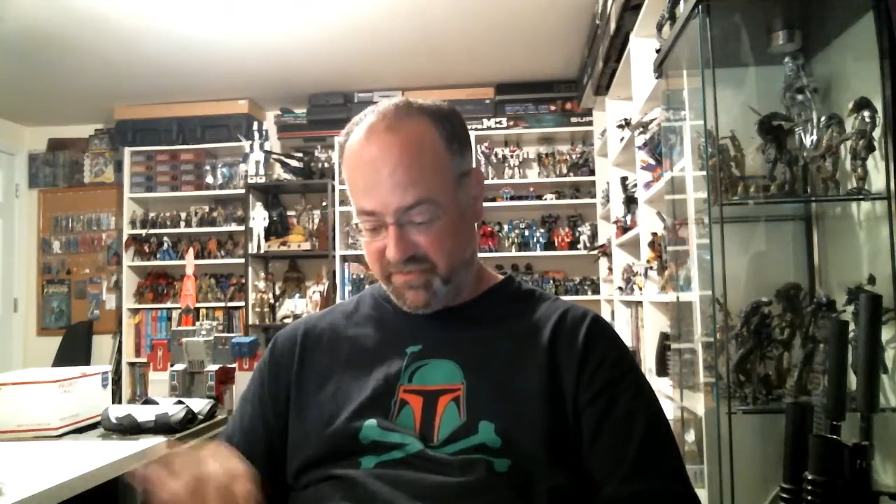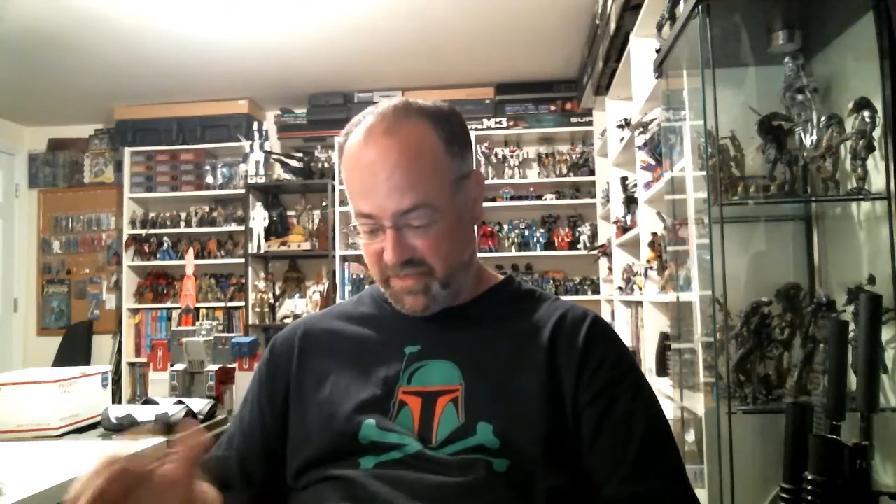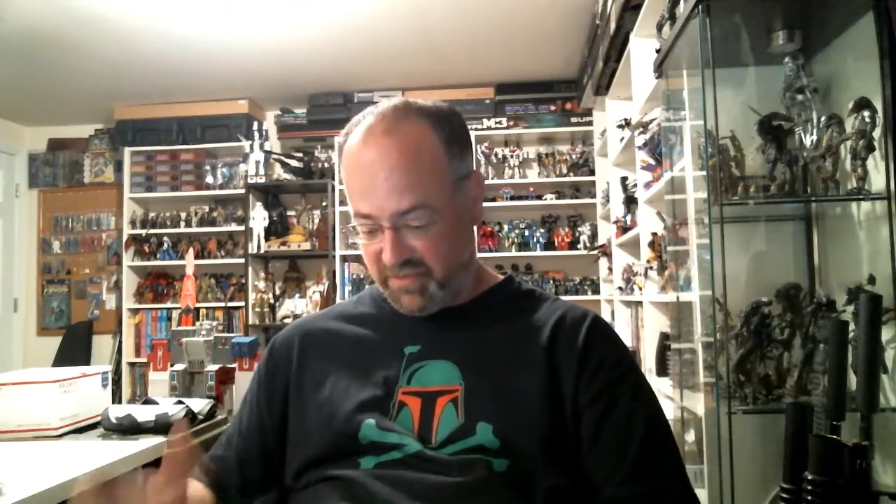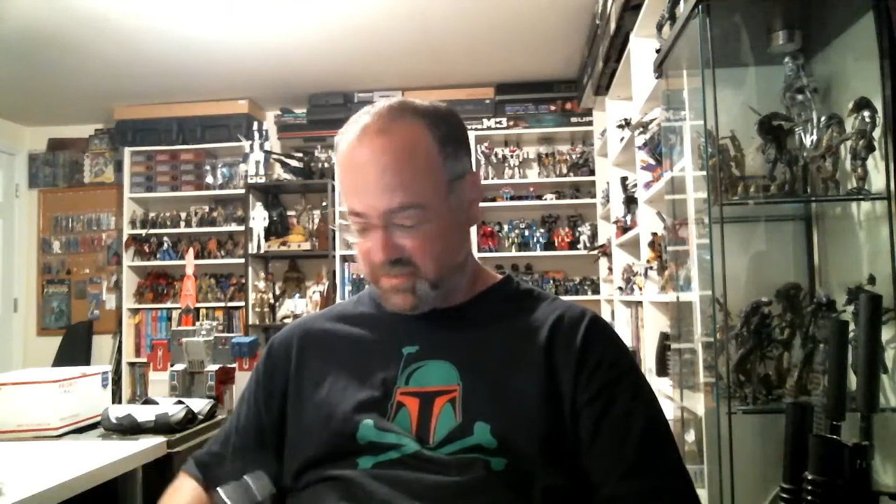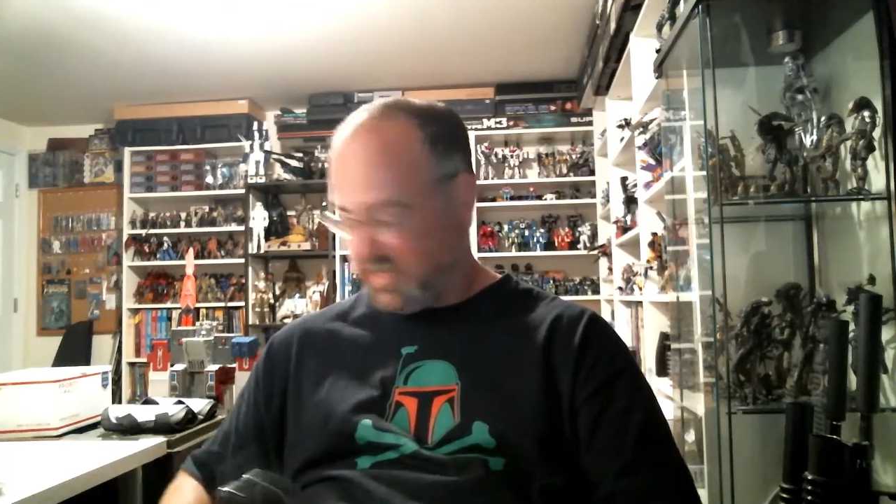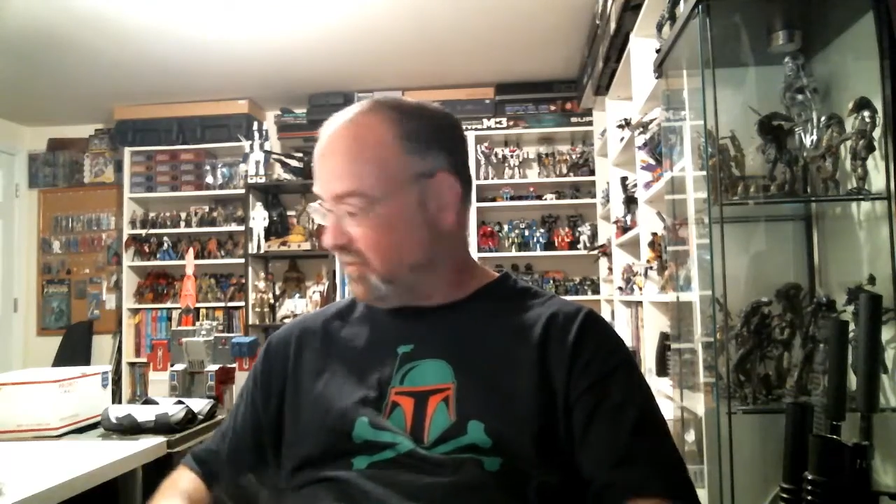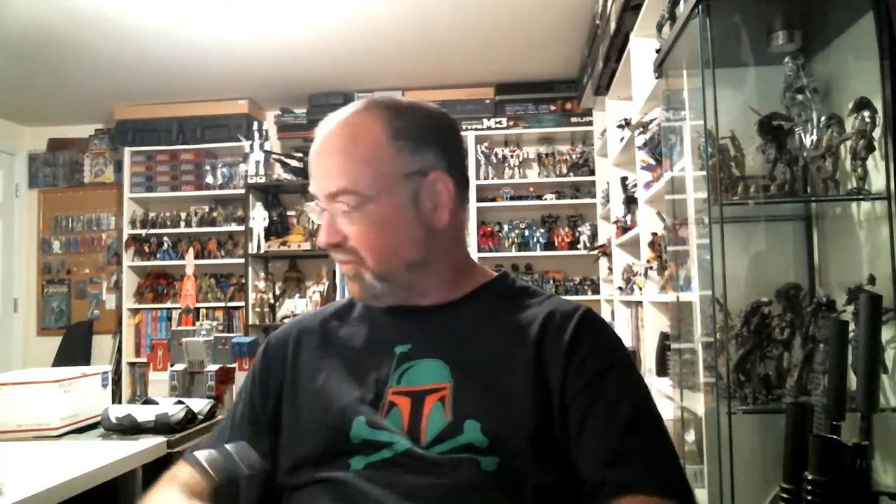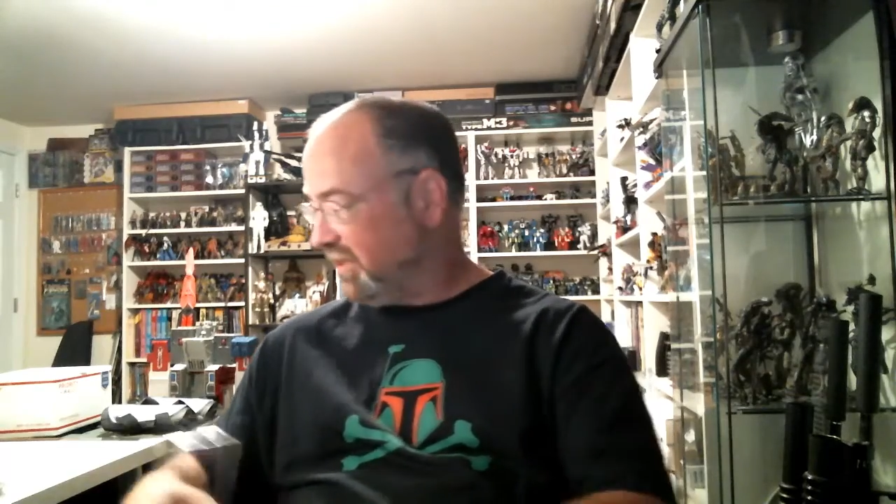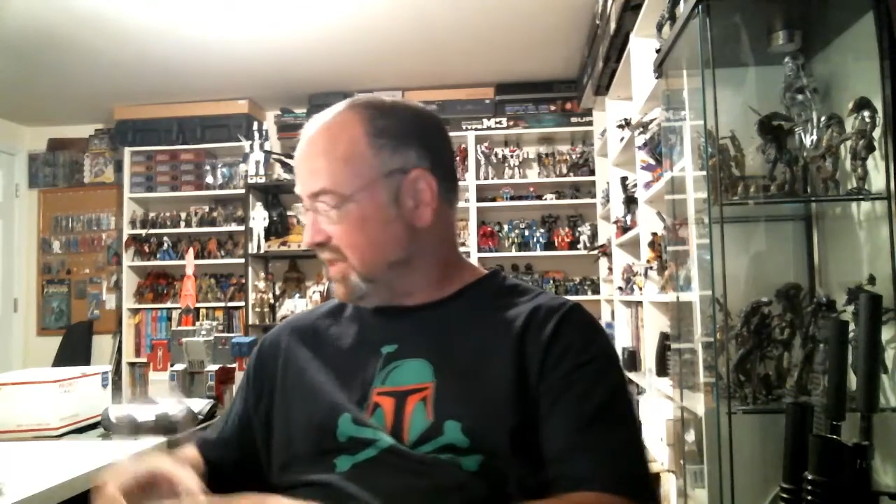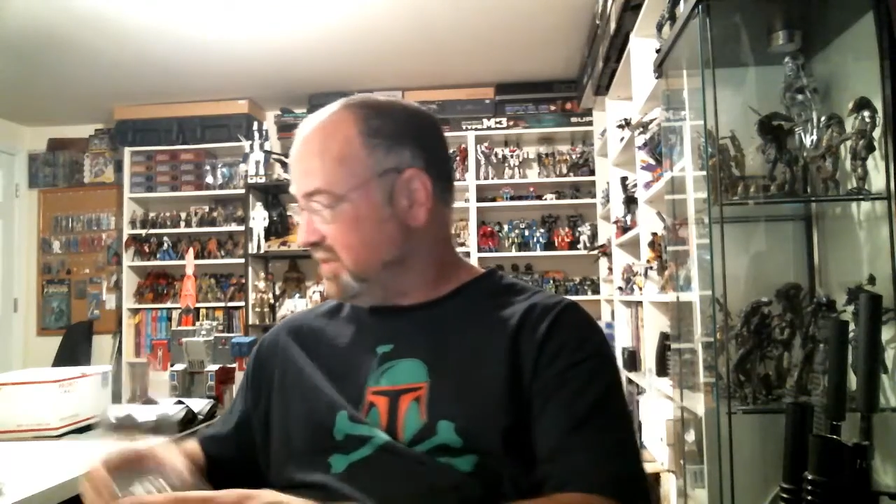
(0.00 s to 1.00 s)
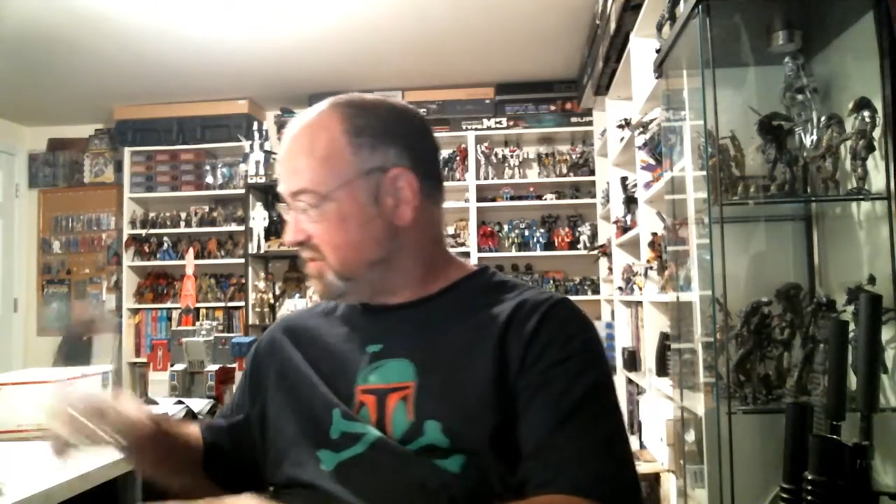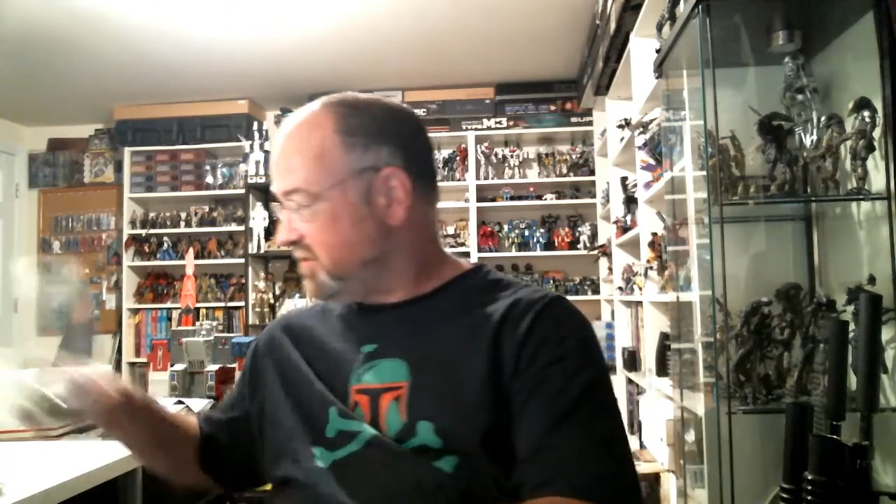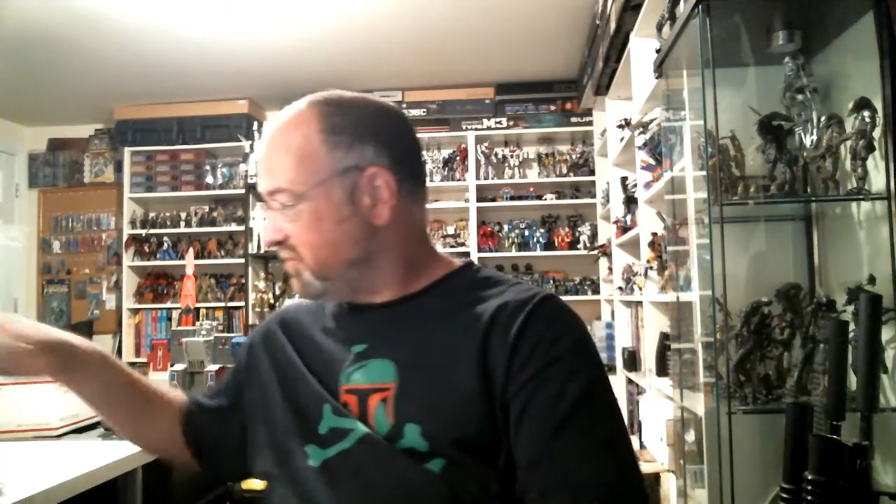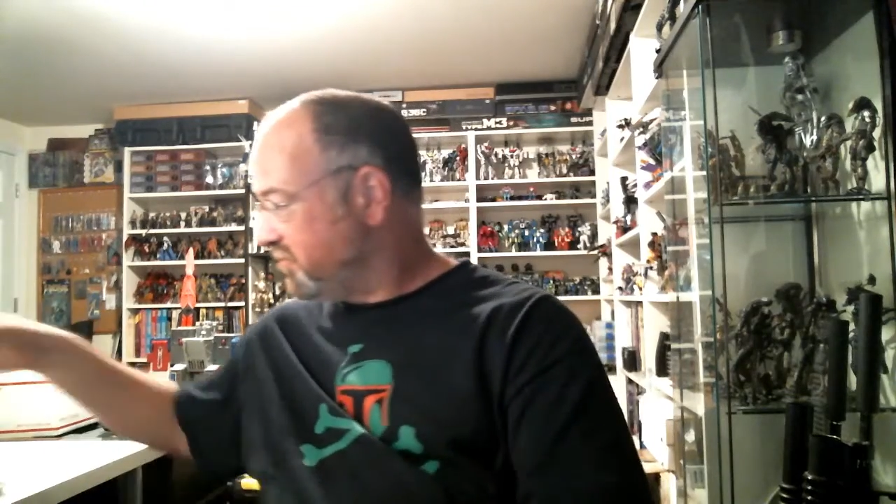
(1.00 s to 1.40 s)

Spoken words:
figures that were released.